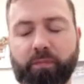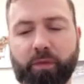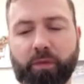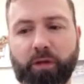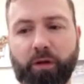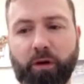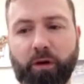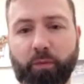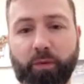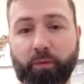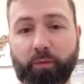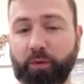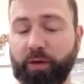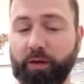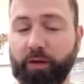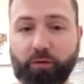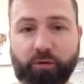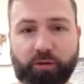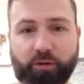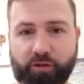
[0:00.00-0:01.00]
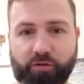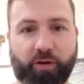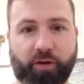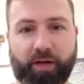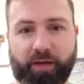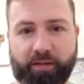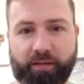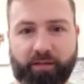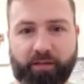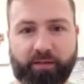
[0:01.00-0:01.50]
you know, we, we use
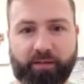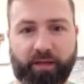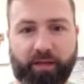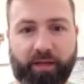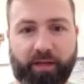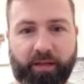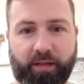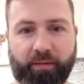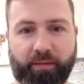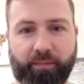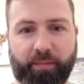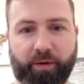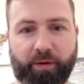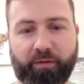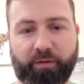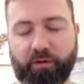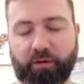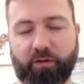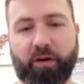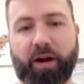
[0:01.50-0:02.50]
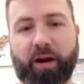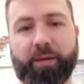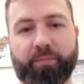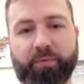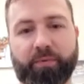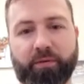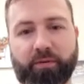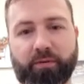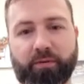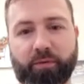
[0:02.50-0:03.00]
strikes in the middle of a
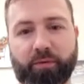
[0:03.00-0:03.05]
grapple.